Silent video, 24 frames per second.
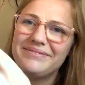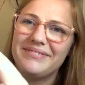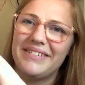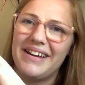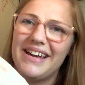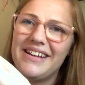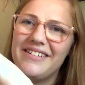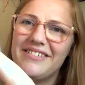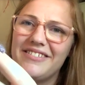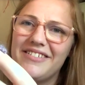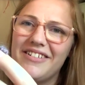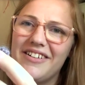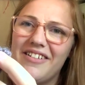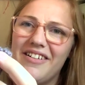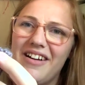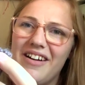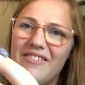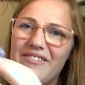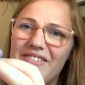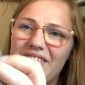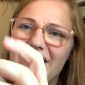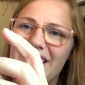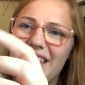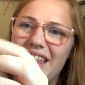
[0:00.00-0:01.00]
I don't know. I
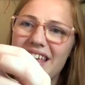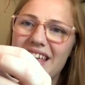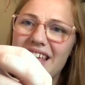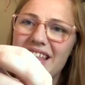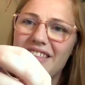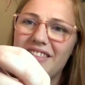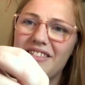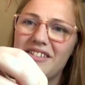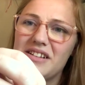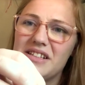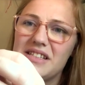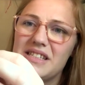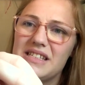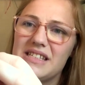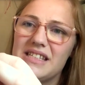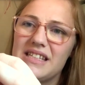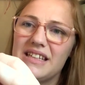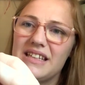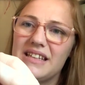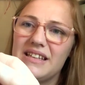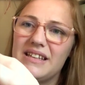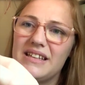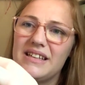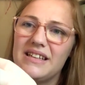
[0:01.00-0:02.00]
feel like it looks
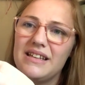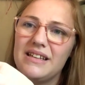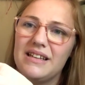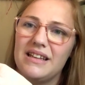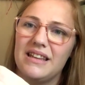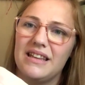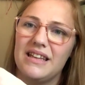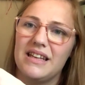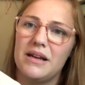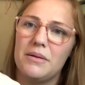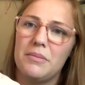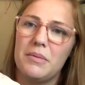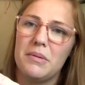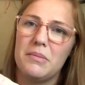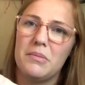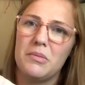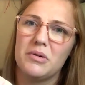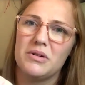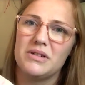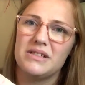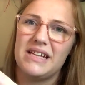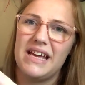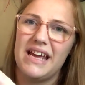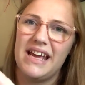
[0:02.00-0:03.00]
a little bit
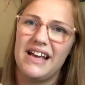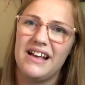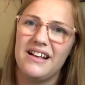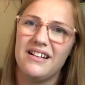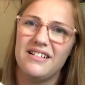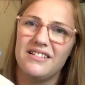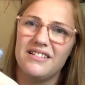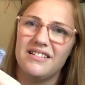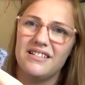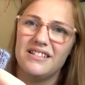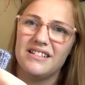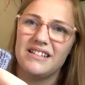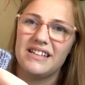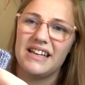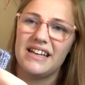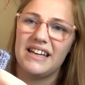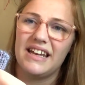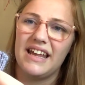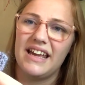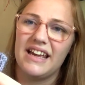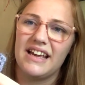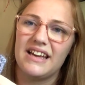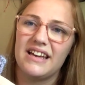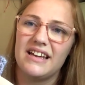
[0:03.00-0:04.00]
more tangled and
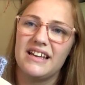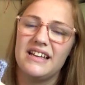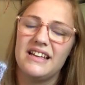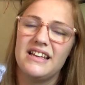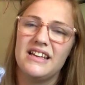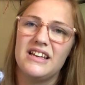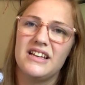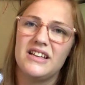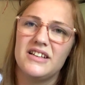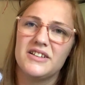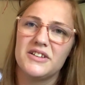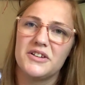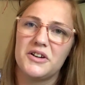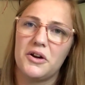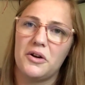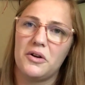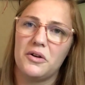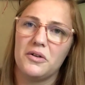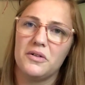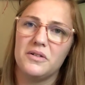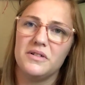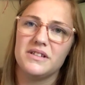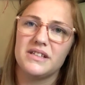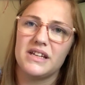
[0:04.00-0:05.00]
like
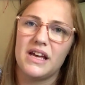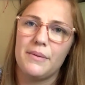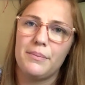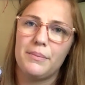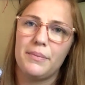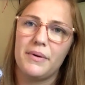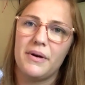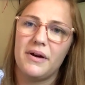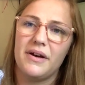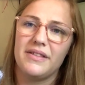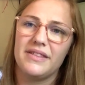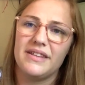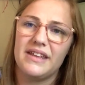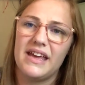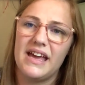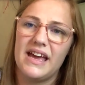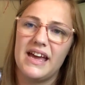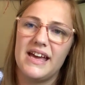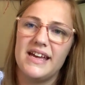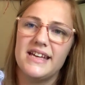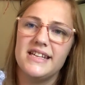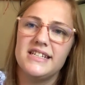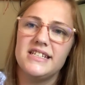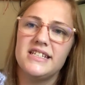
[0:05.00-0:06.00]
curled up on the
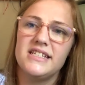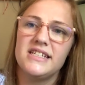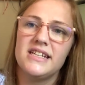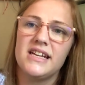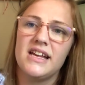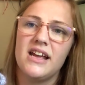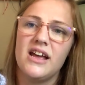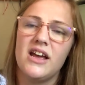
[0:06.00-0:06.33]
edge.